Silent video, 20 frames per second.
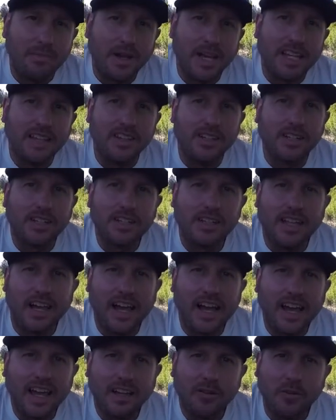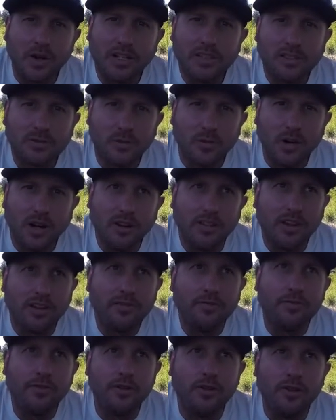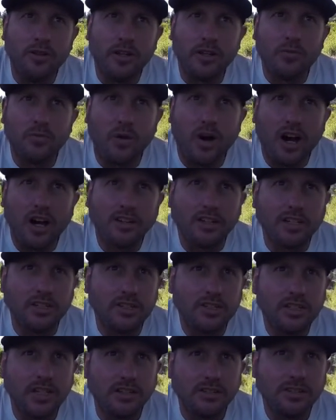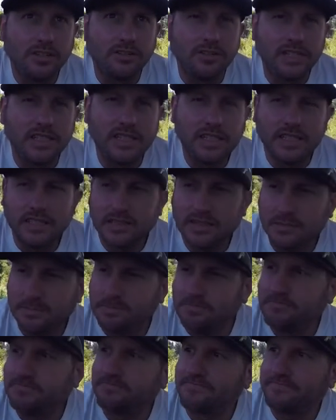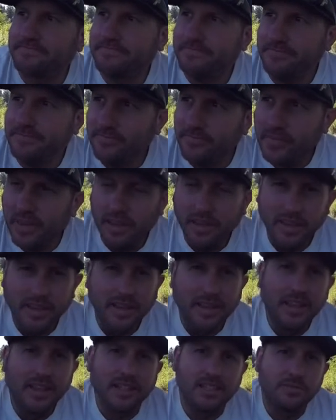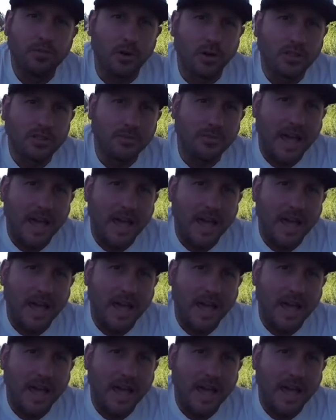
might look like, where their food and water and shelter is, explore some